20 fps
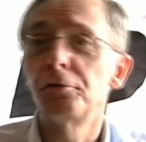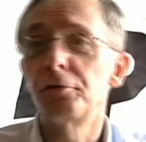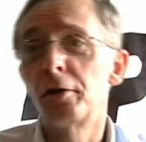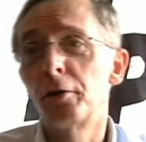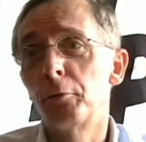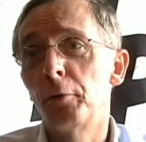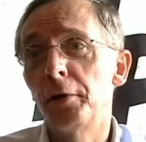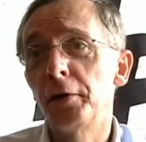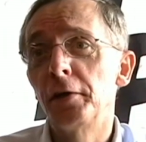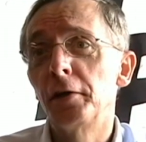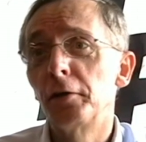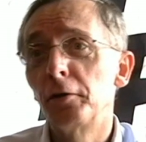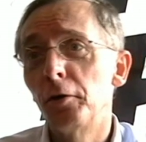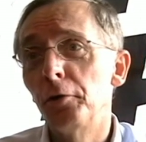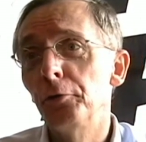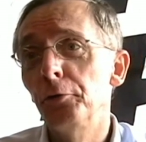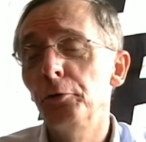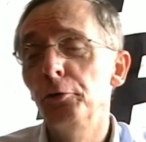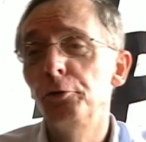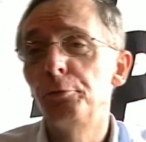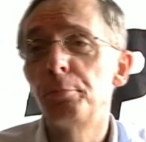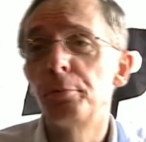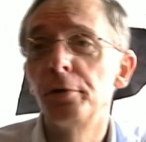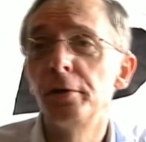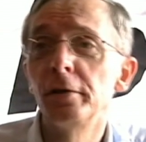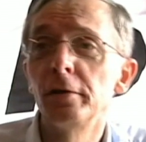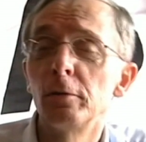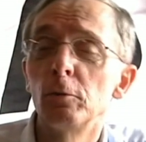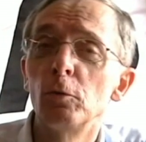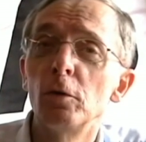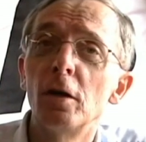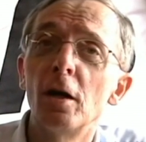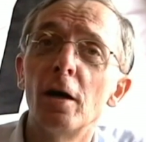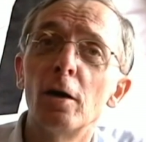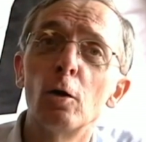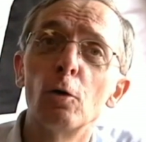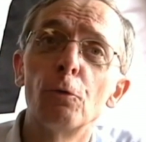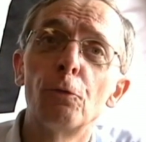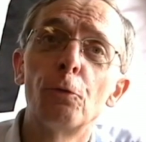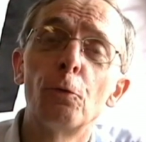and start running it on newsprint. And we got
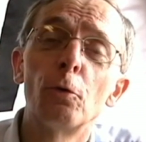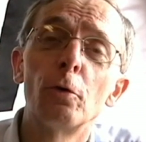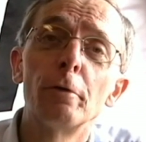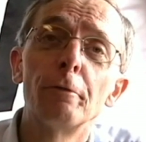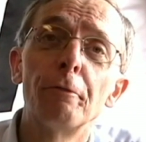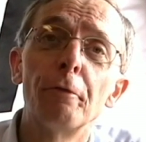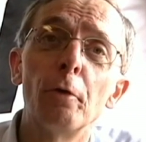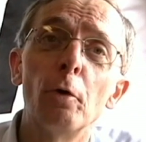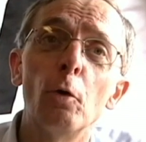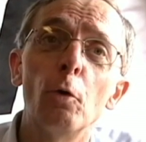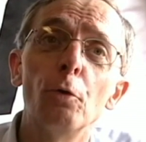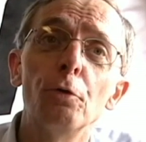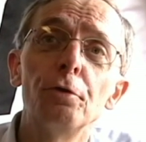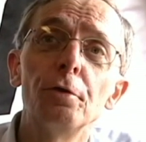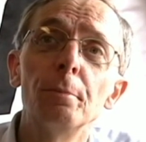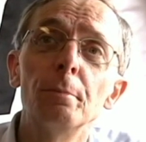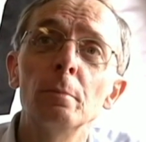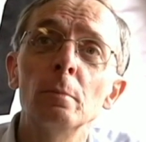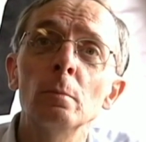out four of those.